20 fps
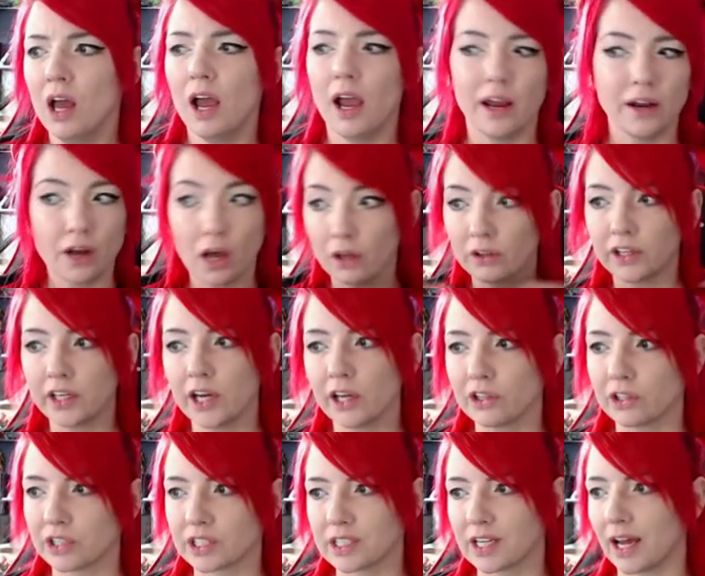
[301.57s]
and all the
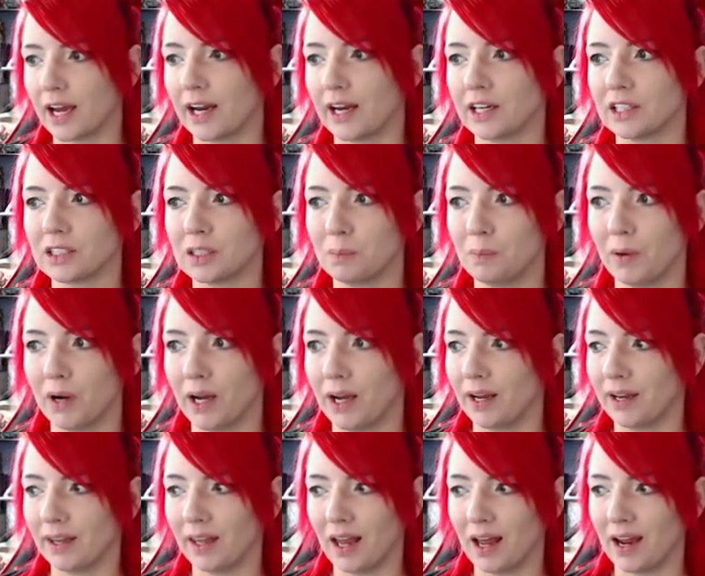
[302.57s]
other sites,
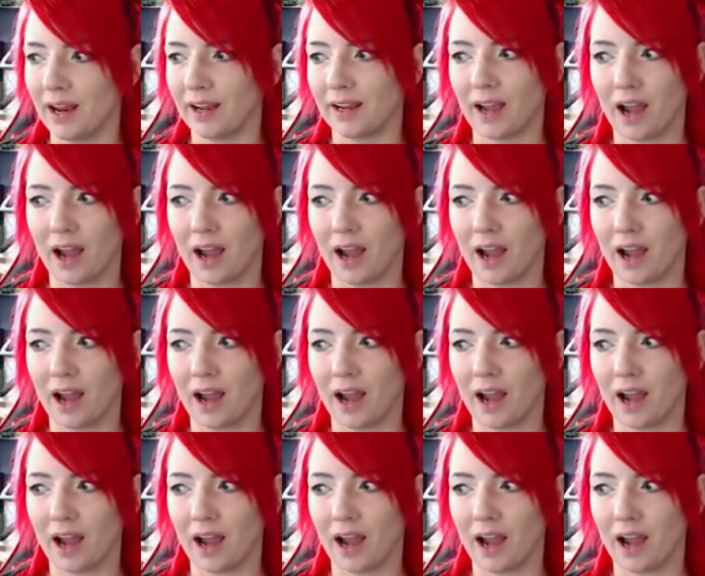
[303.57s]
but like